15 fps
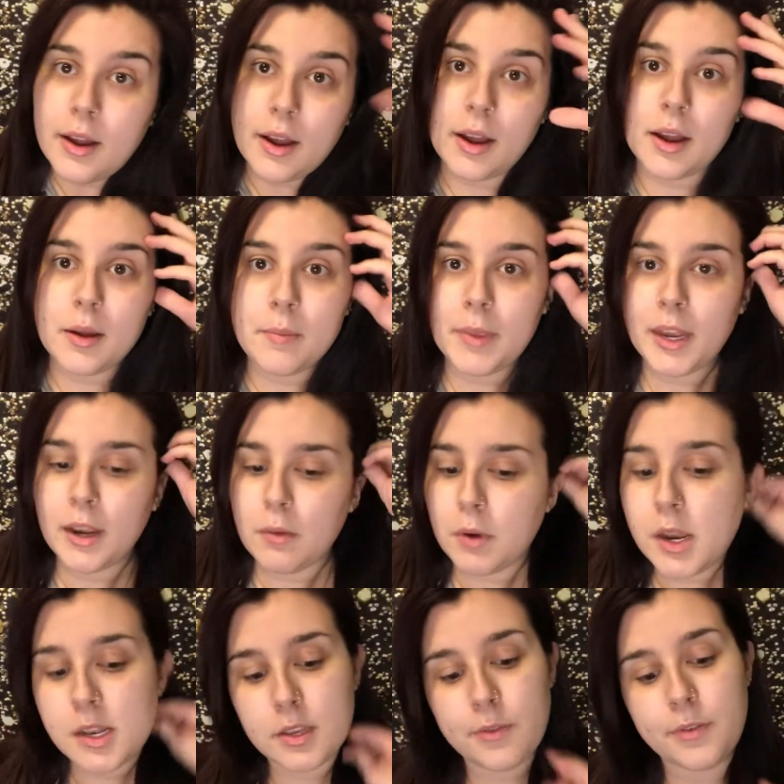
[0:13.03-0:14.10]
And I
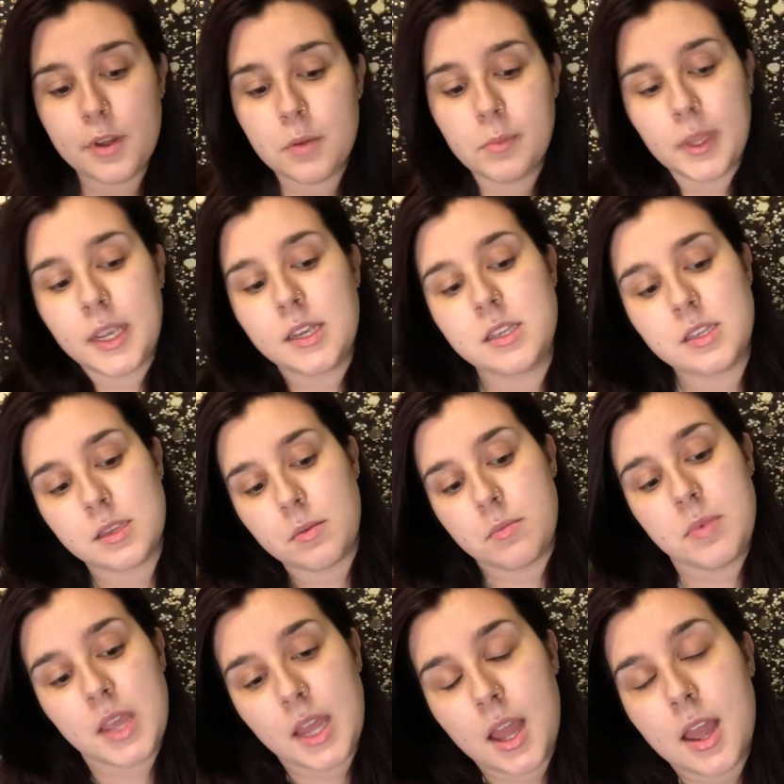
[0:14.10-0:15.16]
wanted to film this
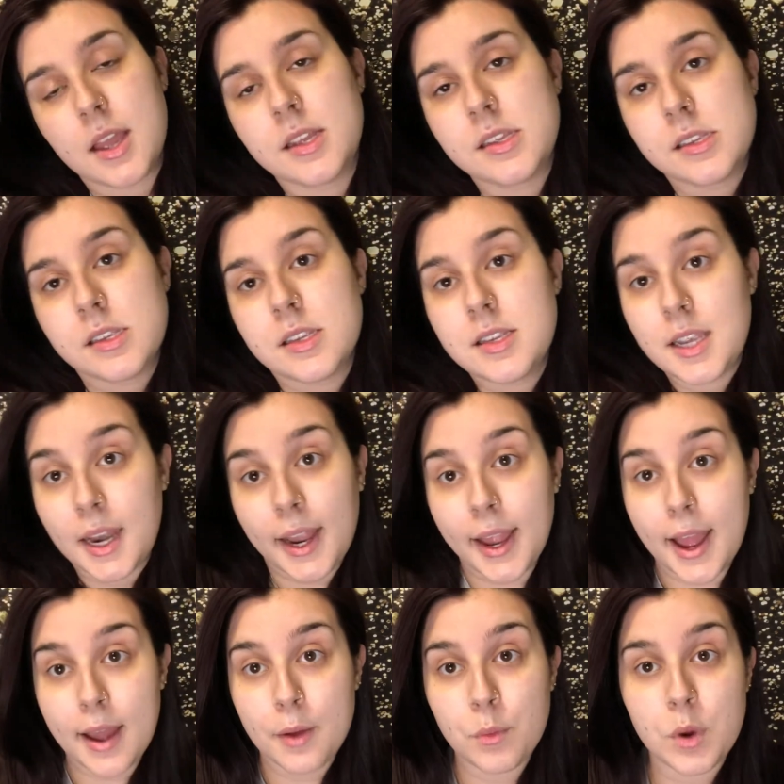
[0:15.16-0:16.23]
because
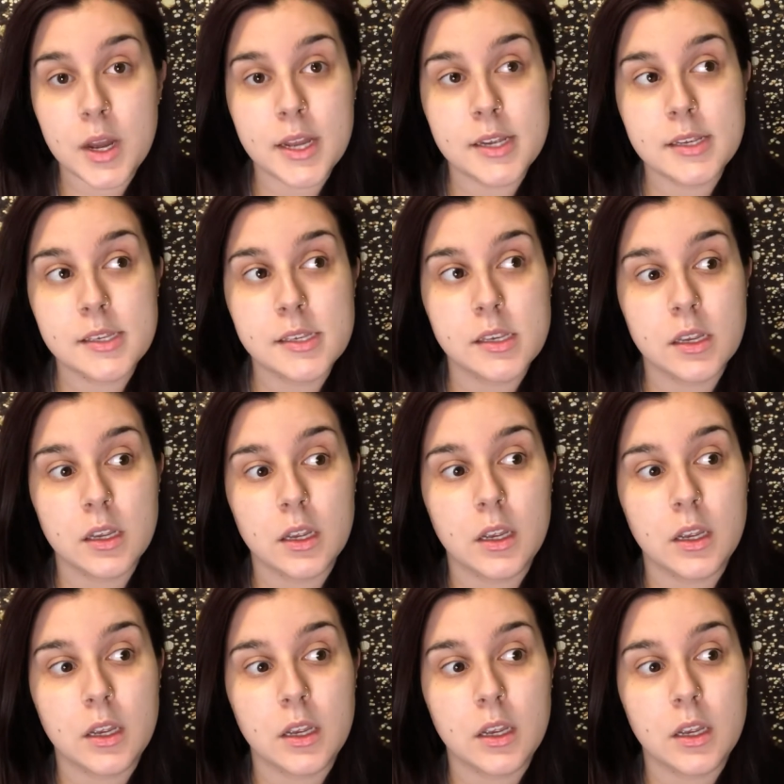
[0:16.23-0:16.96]
today I was